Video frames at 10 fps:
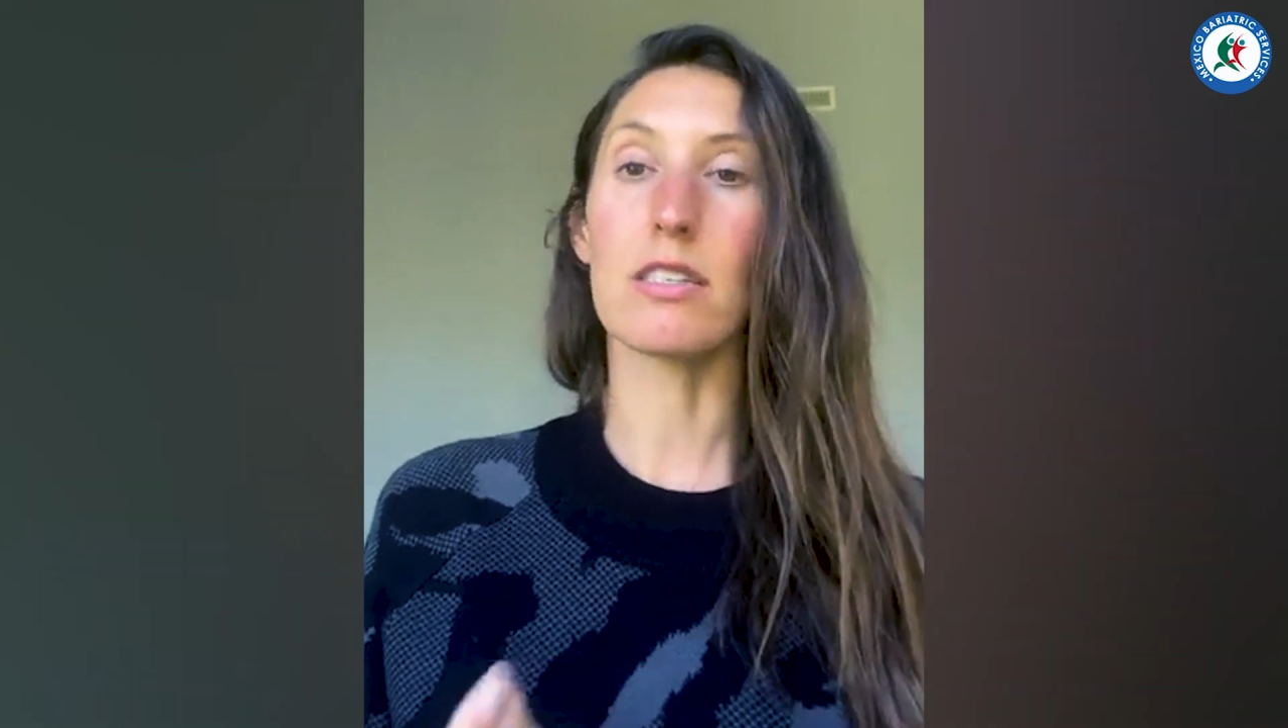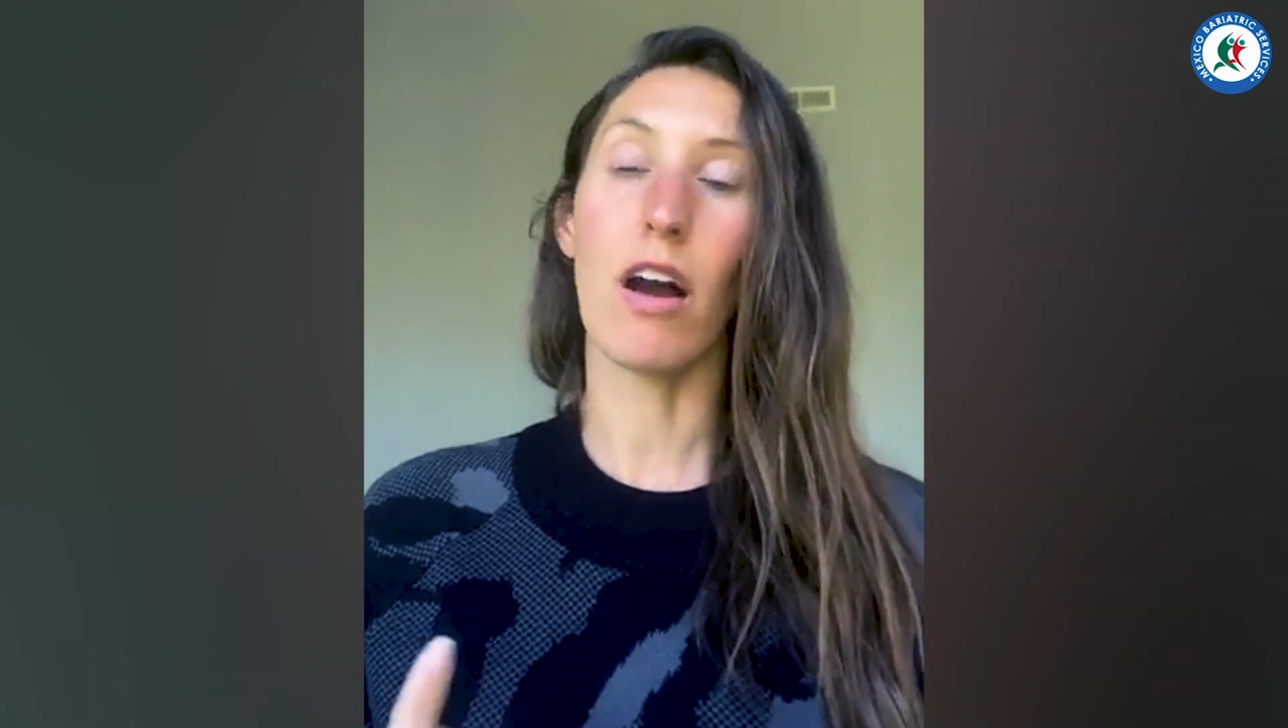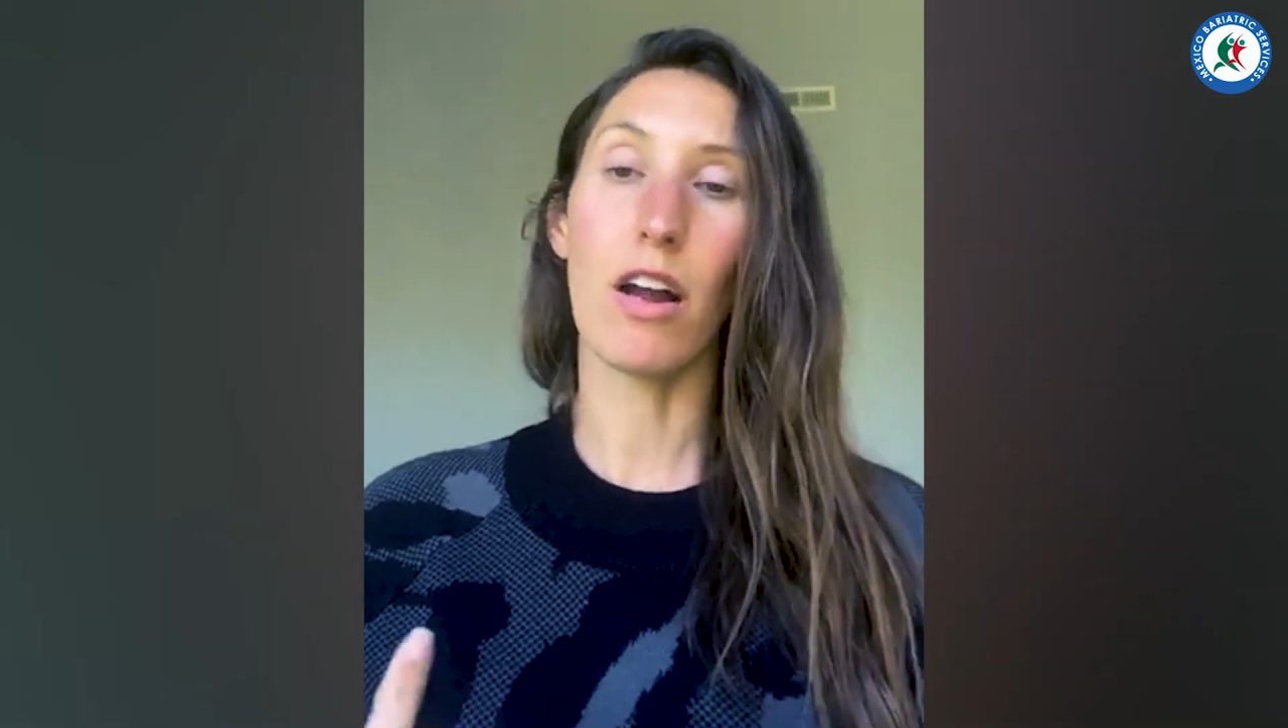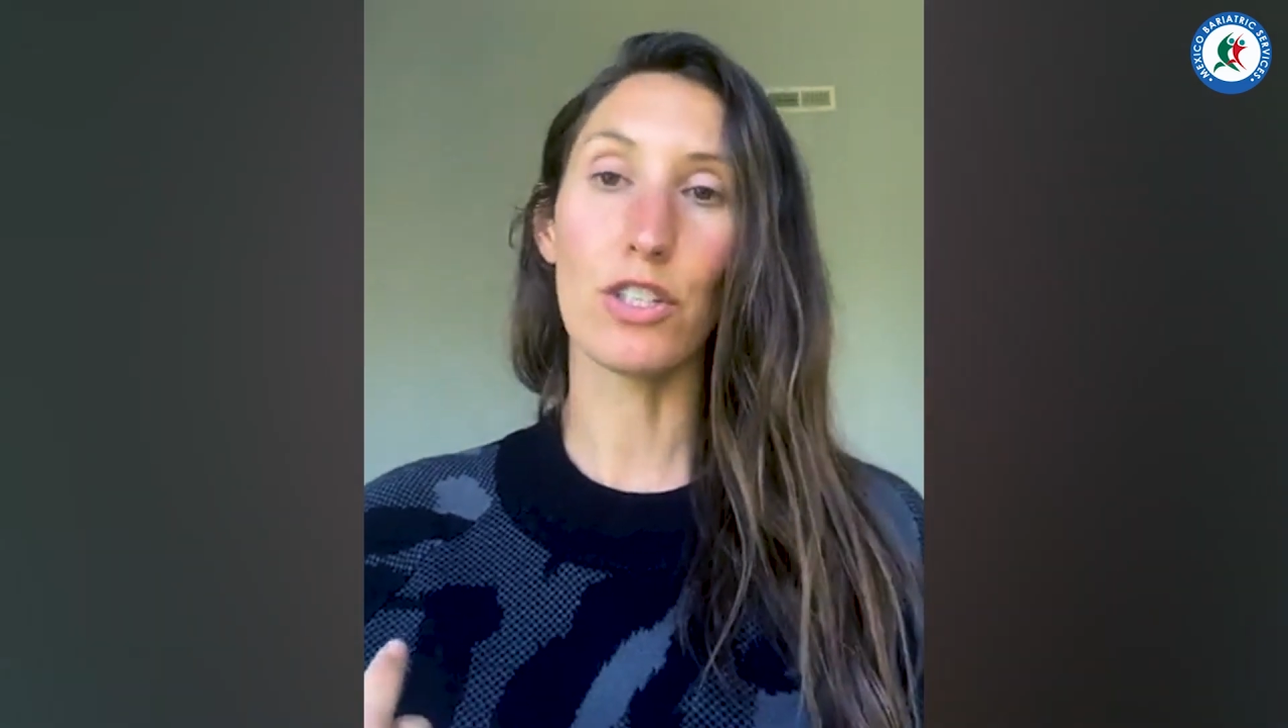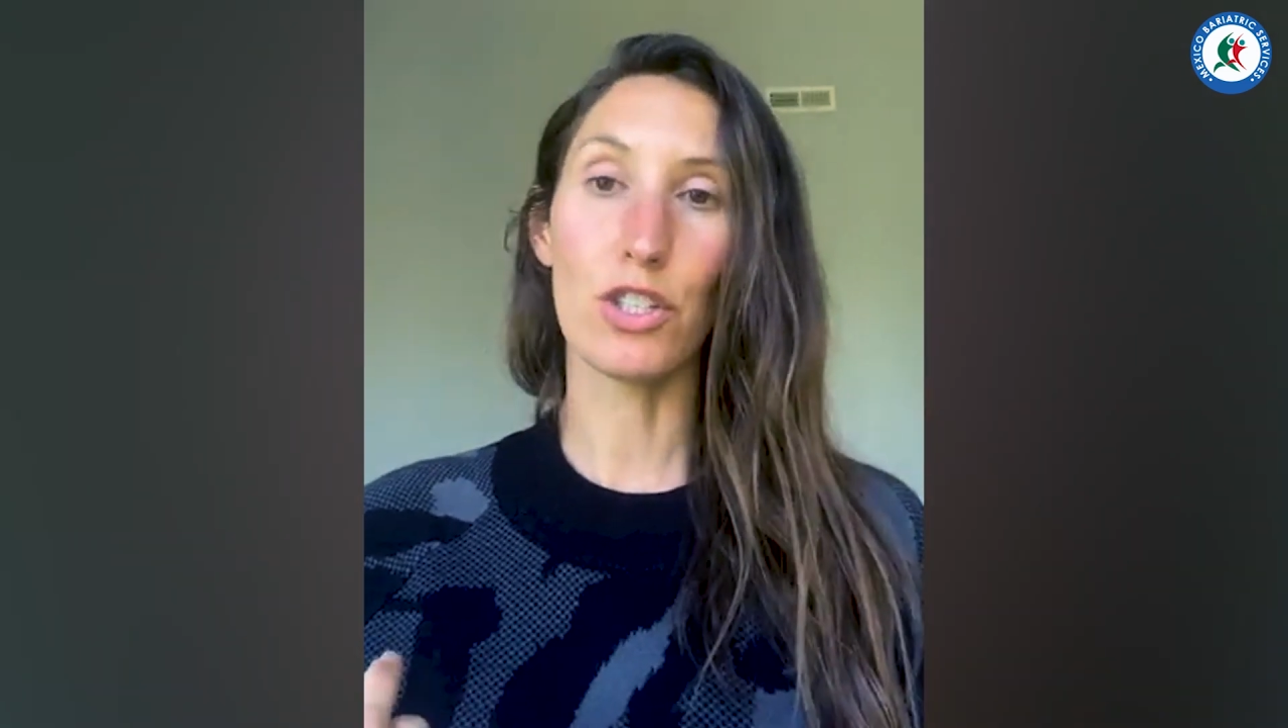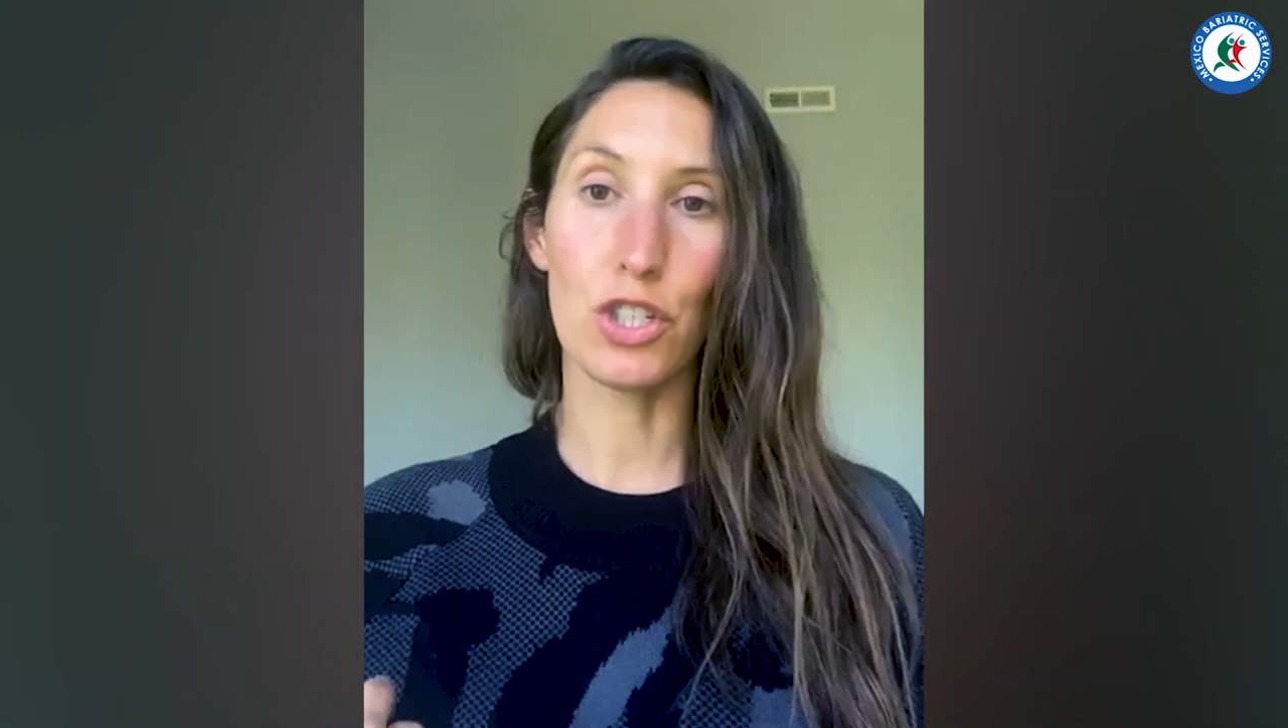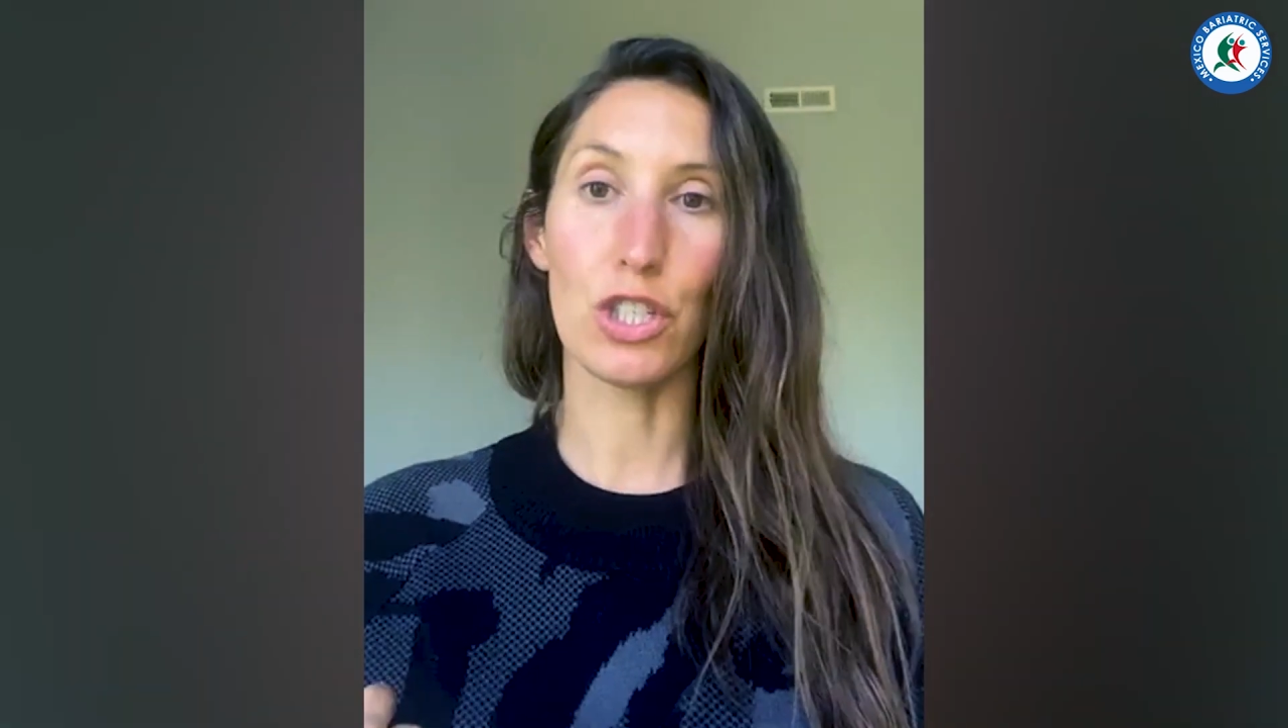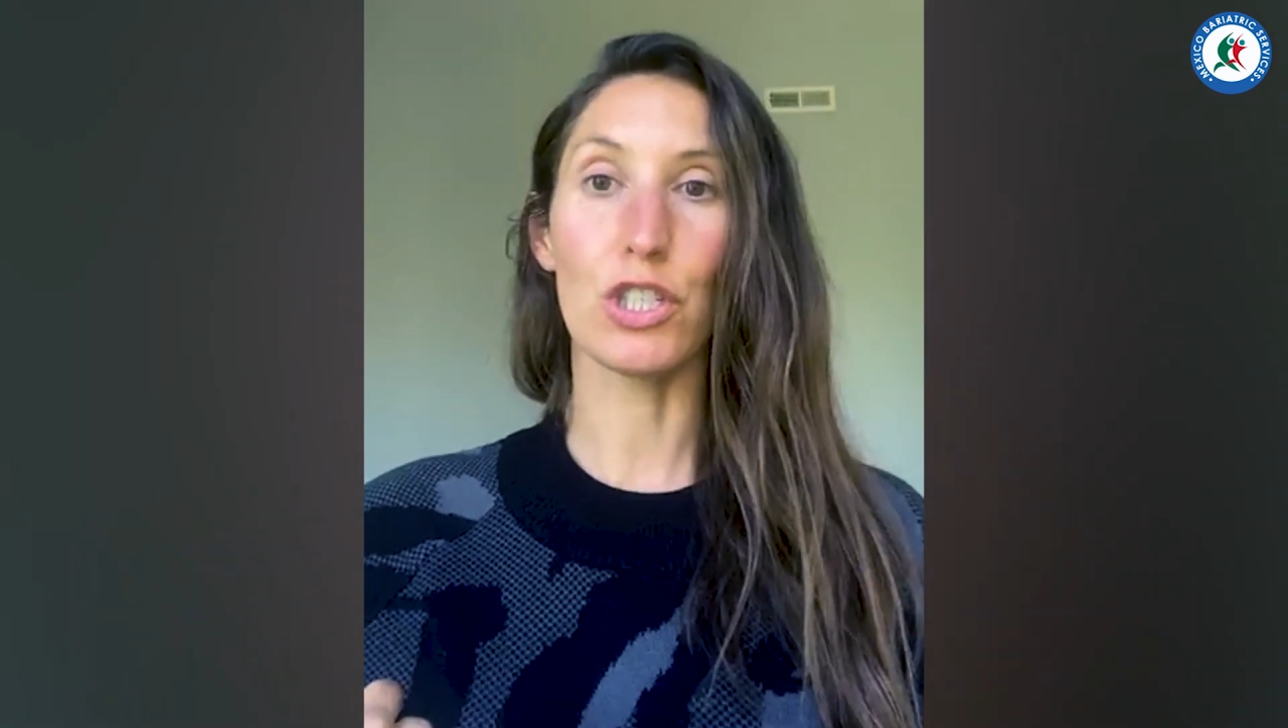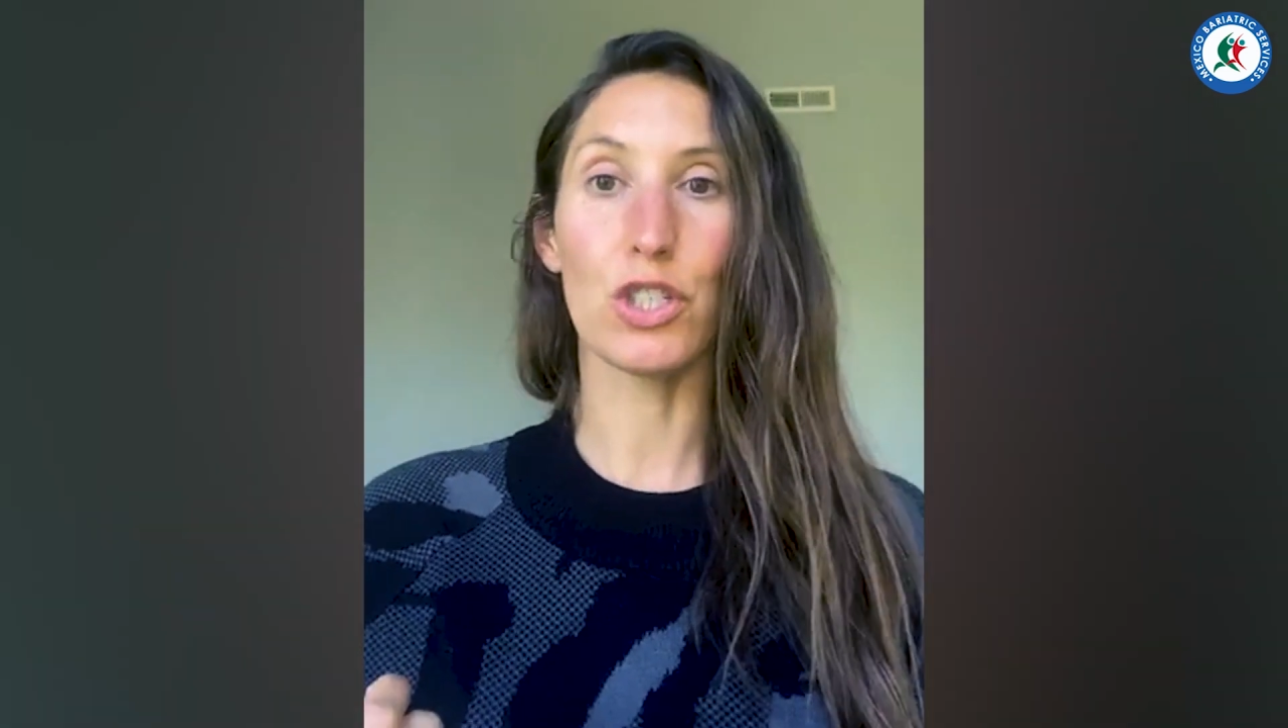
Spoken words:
cottage cheese,